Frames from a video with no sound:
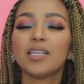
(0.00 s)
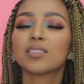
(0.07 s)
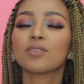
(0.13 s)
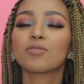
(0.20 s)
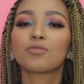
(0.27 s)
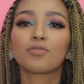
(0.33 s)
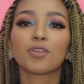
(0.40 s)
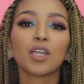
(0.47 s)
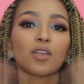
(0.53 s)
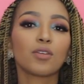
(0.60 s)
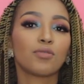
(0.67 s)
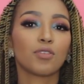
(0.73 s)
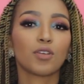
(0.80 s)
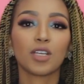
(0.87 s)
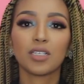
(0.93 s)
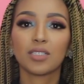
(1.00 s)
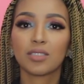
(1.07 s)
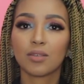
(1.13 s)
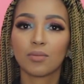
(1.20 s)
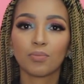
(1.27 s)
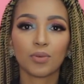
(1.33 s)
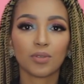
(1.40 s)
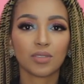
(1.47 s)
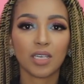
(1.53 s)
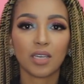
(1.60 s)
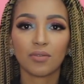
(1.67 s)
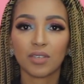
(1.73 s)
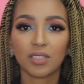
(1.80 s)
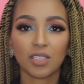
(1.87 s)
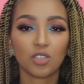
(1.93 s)
It's a very, very simple
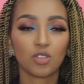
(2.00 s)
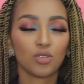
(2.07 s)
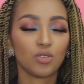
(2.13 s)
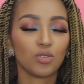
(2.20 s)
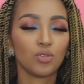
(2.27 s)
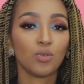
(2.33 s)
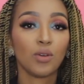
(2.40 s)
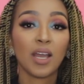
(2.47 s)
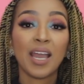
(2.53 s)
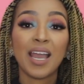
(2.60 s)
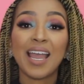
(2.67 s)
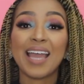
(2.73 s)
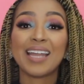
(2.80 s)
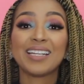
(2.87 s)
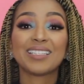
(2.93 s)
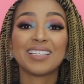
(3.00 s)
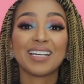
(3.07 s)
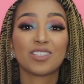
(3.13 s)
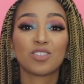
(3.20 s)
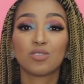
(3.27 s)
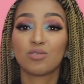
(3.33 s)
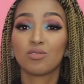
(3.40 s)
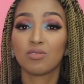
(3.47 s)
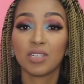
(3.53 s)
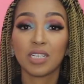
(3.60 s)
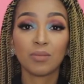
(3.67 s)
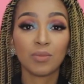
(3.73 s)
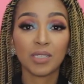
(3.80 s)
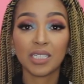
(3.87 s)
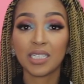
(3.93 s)
savings that you do, and it's
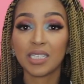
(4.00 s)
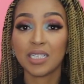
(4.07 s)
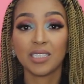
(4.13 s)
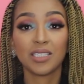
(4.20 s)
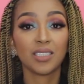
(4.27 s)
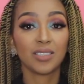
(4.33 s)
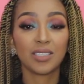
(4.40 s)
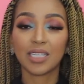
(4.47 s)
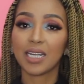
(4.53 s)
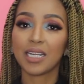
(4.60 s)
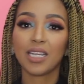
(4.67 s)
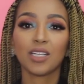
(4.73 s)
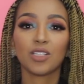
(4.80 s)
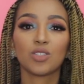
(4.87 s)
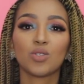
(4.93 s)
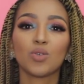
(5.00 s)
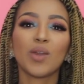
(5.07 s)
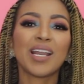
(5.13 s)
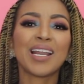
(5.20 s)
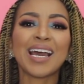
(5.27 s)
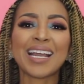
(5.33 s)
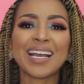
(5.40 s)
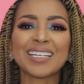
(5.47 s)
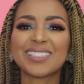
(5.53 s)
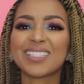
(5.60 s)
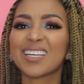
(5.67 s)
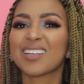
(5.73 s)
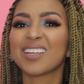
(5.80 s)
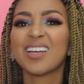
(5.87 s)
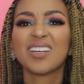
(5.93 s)
extremely easy to get into. And like I
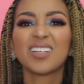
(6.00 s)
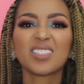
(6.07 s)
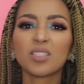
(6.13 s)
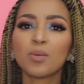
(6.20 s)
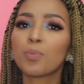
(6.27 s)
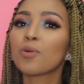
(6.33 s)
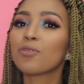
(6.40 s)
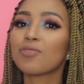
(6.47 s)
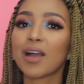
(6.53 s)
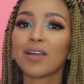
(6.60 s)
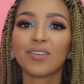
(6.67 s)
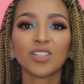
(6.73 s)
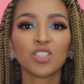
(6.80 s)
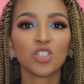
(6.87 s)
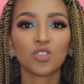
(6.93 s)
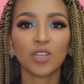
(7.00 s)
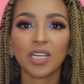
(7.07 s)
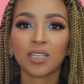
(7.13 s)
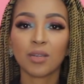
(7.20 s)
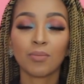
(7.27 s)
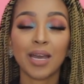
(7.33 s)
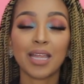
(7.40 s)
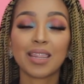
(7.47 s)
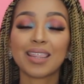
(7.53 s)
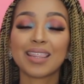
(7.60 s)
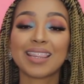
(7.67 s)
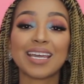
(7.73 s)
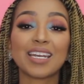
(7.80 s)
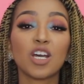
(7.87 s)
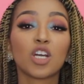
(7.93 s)
said, simple 500 Rand a
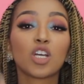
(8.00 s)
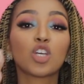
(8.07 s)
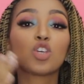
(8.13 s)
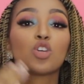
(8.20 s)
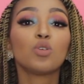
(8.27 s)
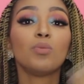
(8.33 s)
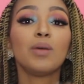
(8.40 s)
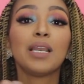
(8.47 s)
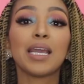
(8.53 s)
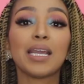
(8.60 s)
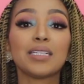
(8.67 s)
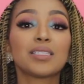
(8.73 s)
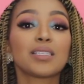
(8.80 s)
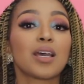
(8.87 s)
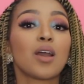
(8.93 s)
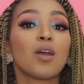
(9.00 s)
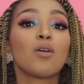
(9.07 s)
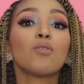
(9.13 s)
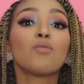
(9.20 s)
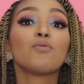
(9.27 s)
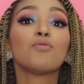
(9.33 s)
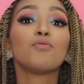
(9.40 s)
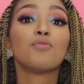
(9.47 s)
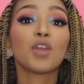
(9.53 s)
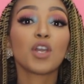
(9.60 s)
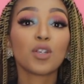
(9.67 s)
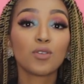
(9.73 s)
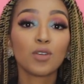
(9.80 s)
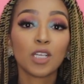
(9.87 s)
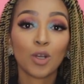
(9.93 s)
month that accumulates
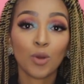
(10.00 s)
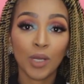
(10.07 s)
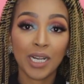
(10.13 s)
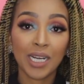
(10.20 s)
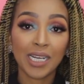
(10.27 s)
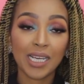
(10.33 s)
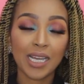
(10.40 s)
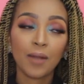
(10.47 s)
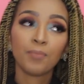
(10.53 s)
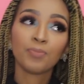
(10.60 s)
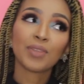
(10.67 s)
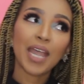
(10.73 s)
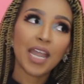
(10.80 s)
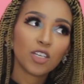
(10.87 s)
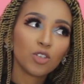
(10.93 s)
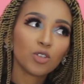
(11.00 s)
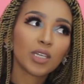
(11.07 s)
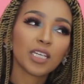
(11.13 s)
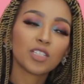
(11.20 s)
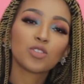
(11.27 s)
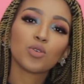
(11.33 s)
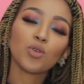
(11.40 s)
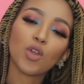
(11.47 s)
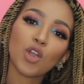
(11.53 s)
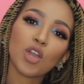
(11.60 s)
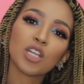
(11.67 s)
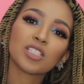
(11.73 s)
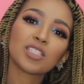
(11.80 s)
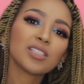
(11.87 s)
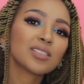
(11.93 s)
very quickly, and you get to
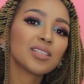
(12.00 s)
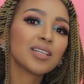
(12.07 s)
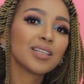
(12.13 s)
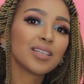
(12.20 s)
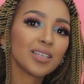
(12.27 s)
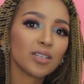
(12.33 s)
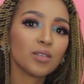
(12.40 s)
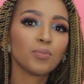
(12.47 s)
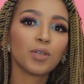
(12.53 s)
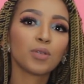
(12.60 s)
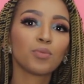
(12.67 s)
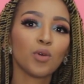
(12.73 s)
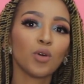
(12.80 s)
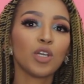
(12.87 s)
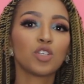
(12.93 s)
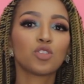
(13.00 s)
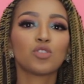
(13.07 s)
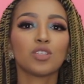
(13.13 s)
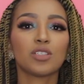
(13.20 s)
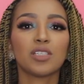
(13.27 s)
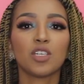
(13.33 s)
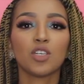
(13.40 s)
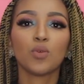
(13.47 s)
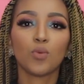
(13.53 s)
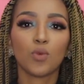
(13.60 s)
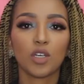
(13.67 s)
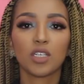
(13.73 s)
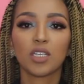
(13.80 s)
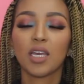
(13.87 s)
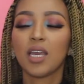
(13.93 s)
earn just a little bit more interest than you
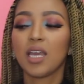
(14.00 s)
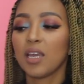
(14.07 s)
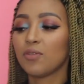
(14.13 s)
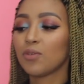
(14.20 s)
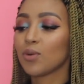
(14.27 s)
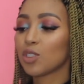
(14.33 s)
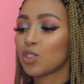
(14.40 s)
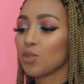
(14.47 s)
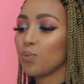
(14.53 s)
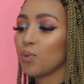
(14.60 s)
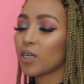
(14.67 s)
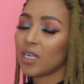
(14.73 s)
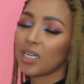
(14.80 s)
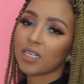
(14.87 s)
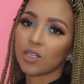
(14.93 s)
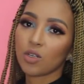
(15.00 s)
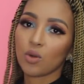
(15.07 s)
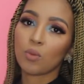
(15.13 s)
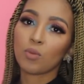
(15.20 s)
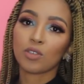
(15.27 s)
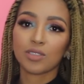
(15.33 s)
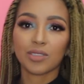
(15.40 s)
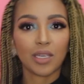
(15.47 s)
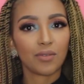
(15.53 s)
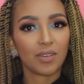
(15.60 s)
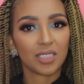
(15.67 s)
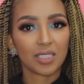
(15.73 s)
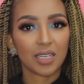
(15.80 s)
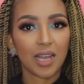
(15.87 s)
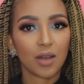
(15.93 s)
would if you were to put it in a normal
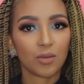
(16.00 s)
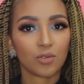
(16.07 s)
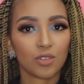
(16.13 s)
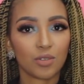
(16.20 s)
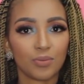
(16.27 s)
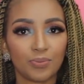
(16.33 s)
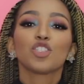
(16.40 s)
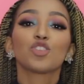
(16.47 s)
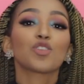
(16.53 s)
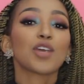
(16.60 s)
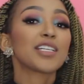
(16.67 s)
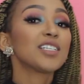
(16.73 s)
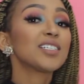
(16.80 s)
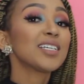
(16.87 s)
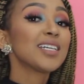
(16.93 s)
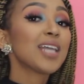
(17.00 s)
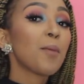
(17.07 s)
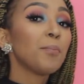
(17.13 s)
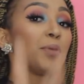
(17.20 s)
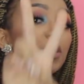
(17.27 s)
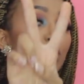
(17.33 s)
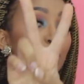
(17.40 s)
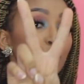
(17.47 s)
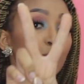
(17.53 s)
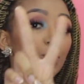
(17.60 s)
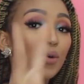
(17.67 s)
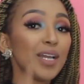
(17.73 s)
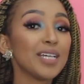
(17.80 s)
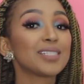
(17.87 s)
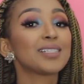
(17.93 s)
savings account. Strategy number
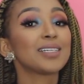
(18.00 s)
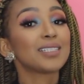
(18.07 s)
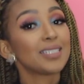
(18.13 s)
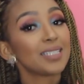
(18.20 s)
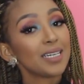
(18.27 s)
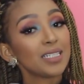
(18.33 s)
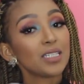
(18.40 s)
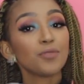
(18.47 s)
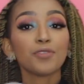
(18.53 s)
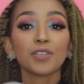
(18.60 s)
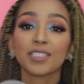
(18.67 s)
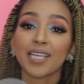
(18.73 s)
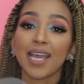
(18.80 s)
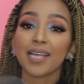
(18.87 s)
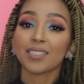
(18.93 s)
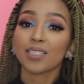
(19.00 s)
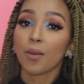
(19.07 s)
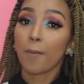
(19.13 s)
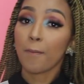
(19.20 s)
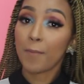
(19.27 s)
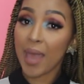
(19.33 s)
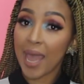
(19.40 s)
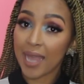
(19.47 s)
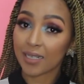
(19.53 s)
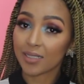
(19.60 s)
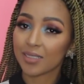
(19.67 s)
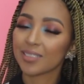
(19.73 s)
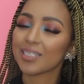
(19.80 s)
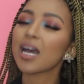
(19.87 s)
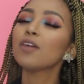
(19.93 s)
two is the tit for tat
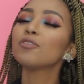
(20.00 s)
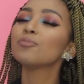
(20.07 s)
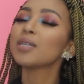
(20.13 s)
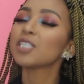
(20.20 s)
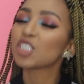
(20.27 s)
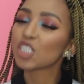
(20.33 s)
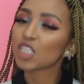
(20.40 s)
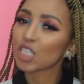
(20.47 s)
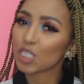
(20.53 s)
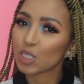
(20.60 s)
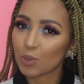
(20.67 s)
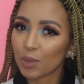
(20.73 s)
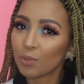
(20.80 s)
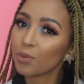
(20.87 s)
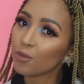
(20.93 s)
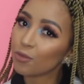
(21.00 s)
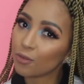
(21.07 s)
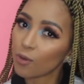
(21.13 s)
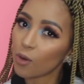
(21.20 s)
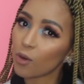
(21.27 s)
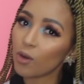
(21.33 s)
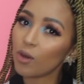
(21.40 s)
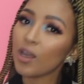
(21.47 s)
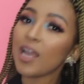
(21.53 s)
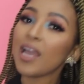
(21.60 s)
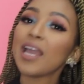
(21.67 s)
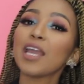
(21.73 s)
pact. Now, I've mentioned this one before.